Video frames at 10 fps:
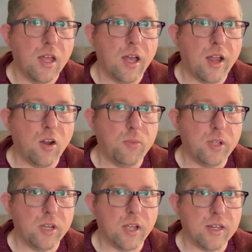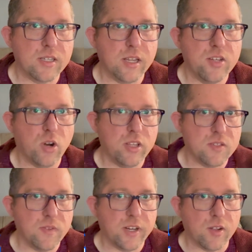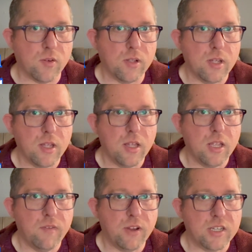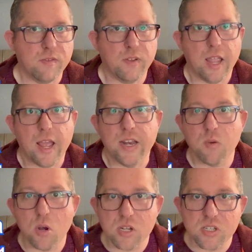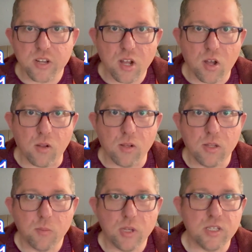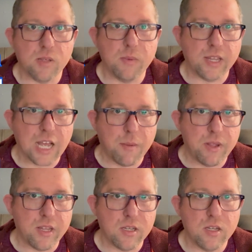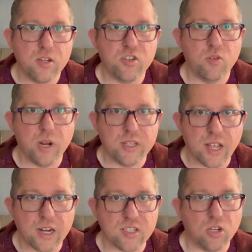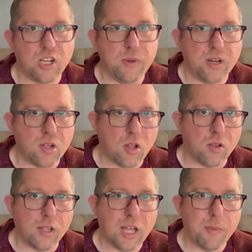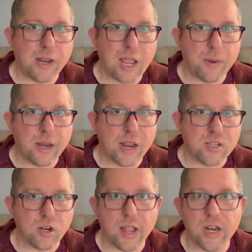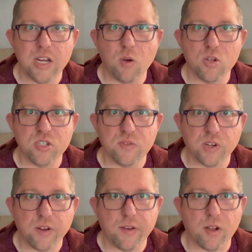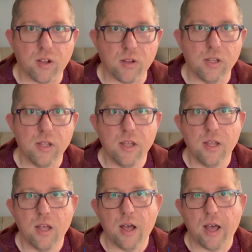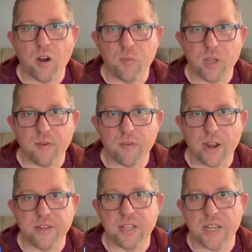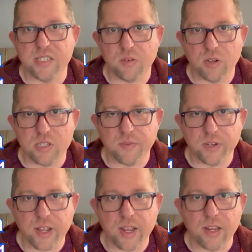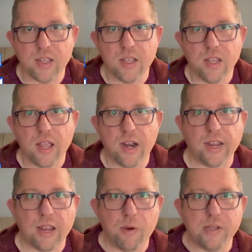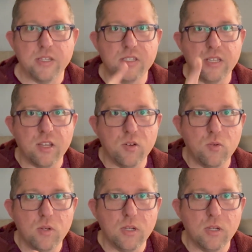I hope that you guys enjoyed this video. If you guys have any questions at all, please leave me a comment, shoot me a text, or give me a call. I'd be happy to answer any questions for you at all. I hope that you have a fantastic rest of your day, and I can't wait to see you